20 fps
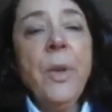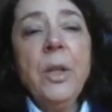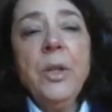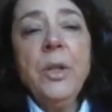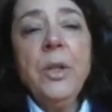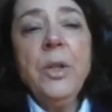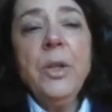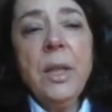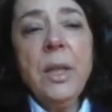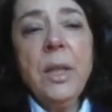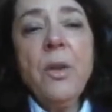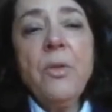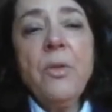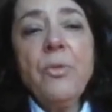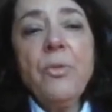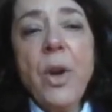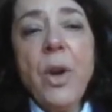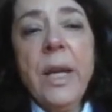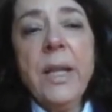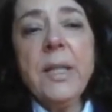you can
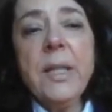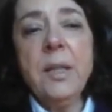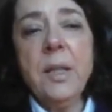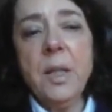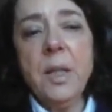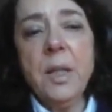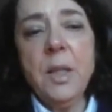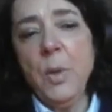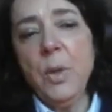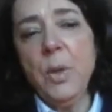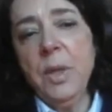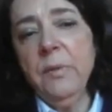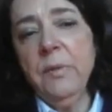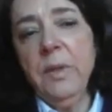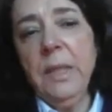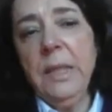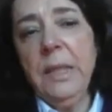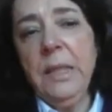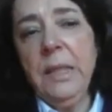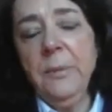raise this
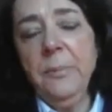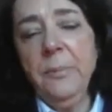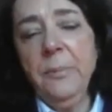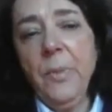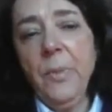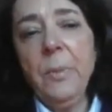possibility.